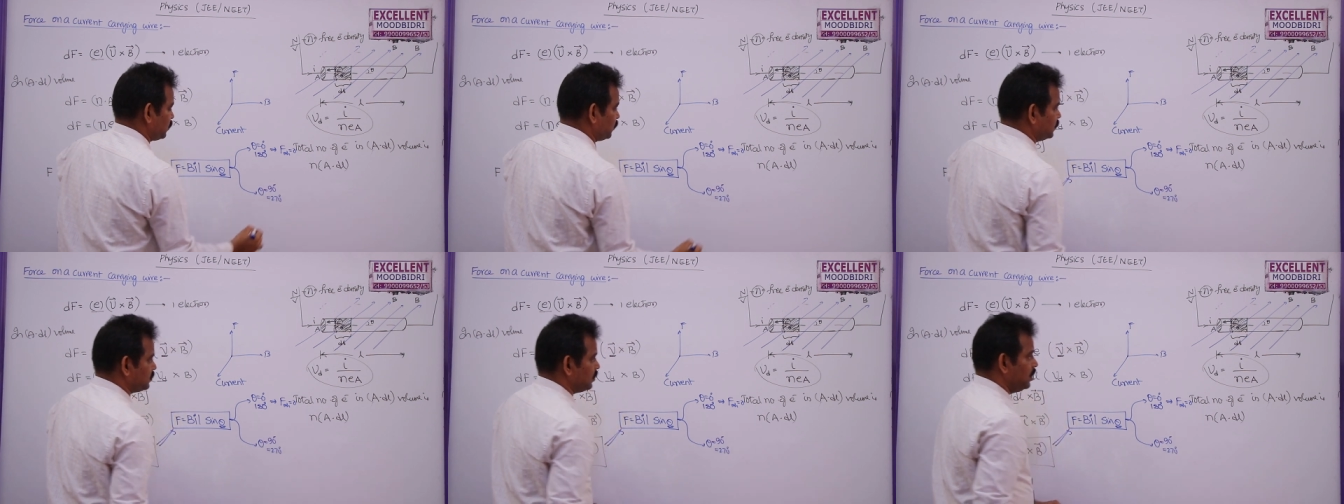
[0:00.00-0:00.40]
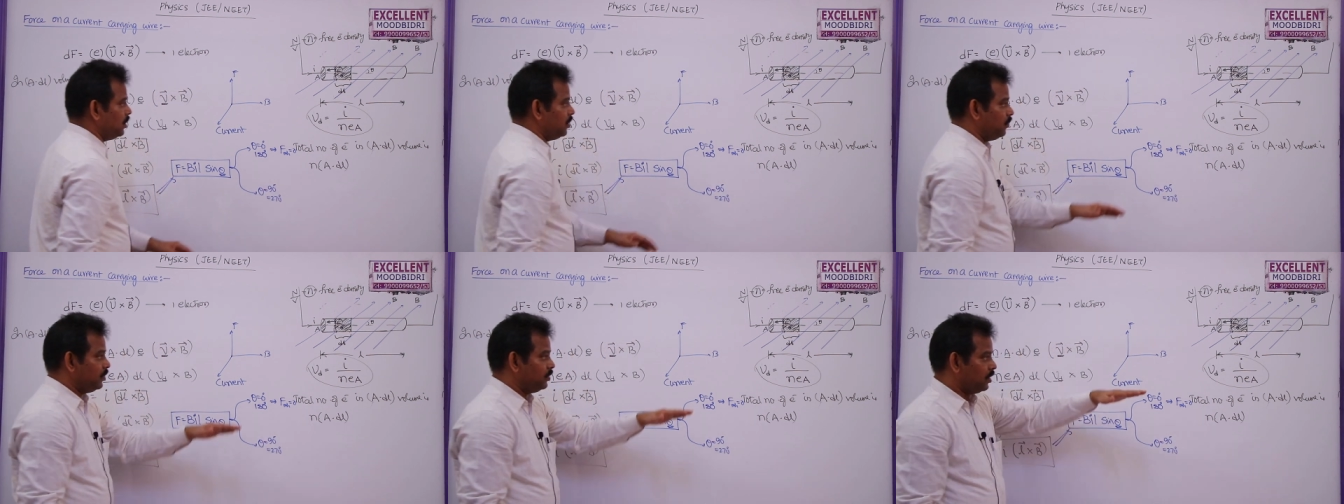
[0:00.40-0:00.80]
that means
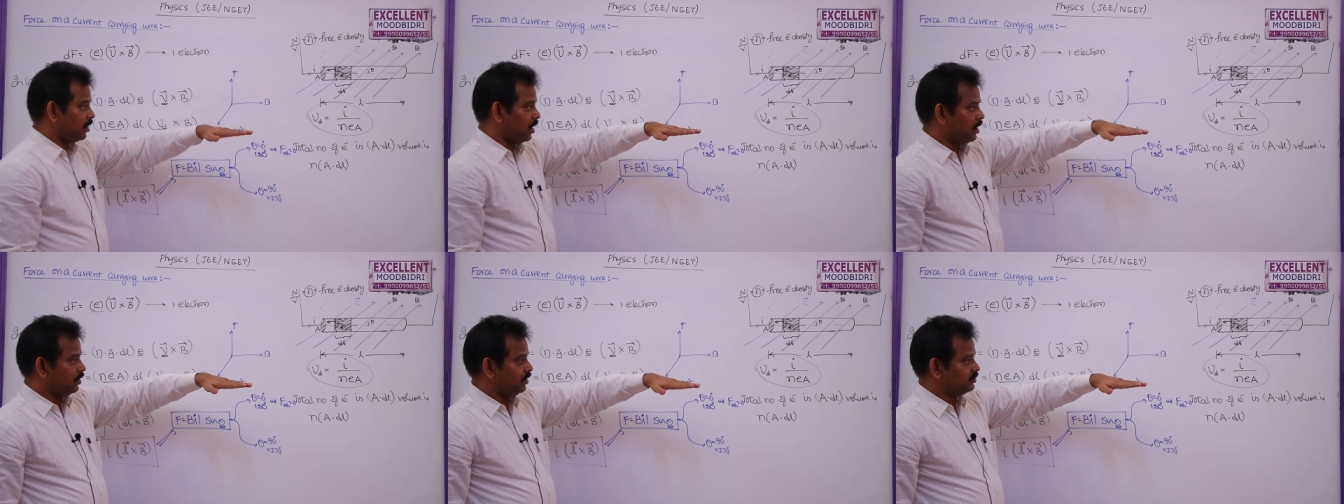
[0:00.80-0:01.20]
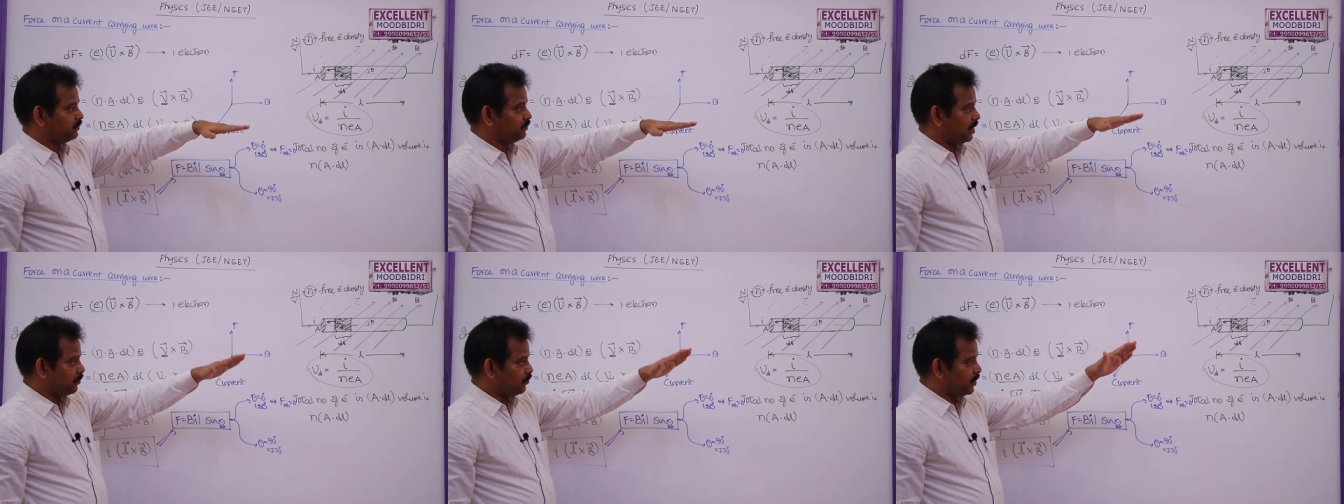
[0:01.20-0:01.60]
when the rod is
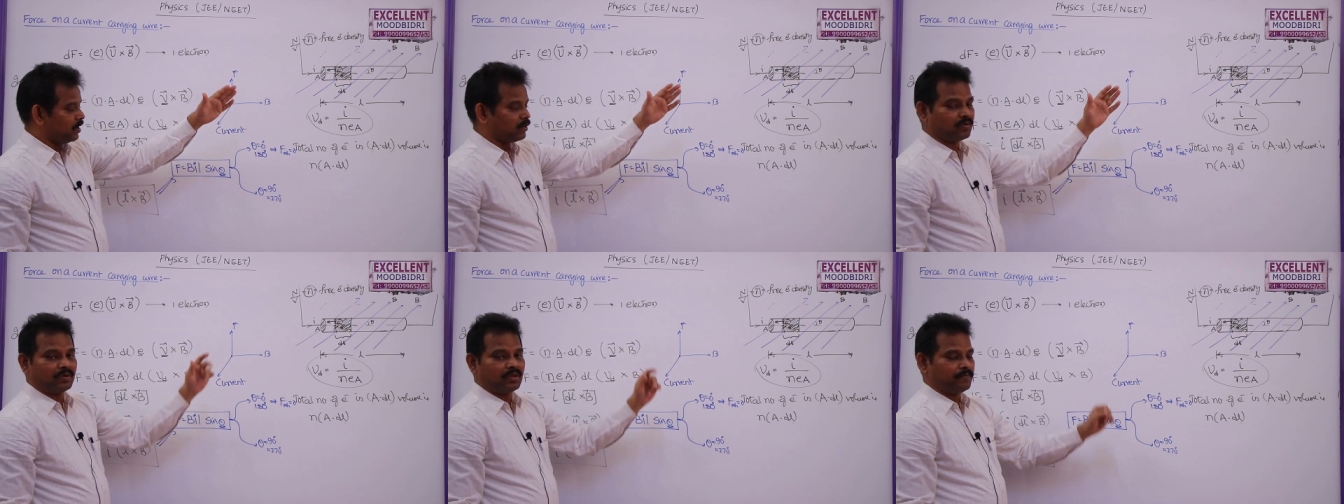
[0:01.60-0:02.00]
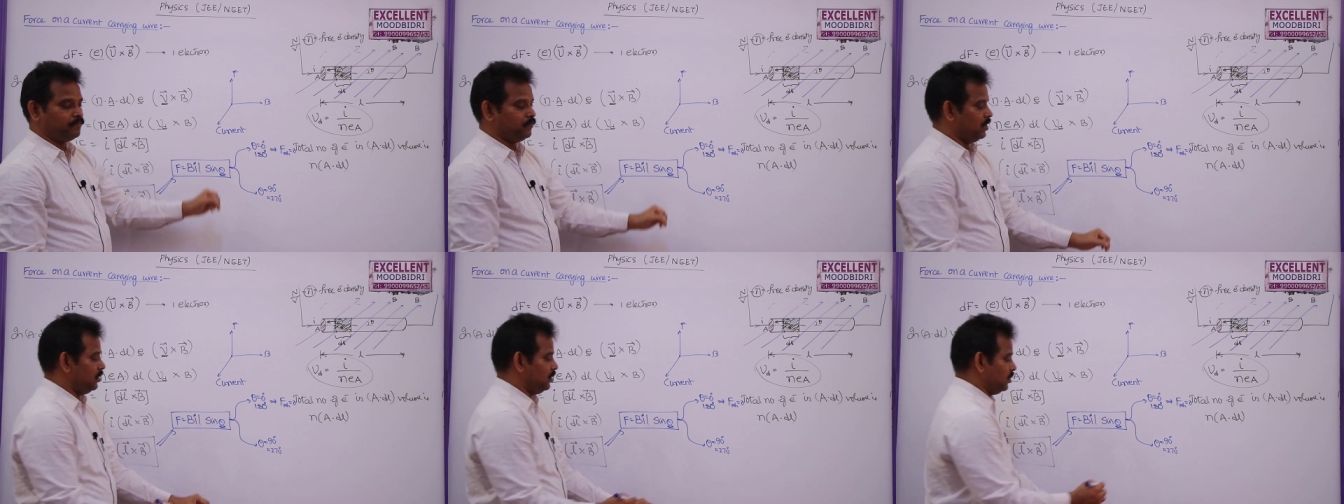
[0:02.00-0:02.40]
perpendicular to
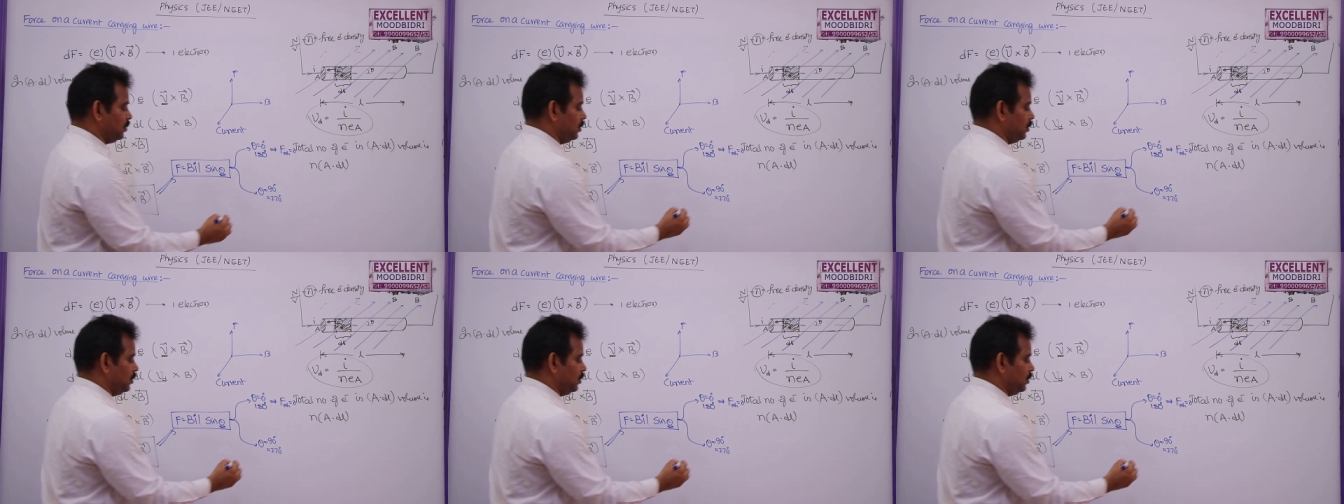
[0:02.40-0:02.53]
the field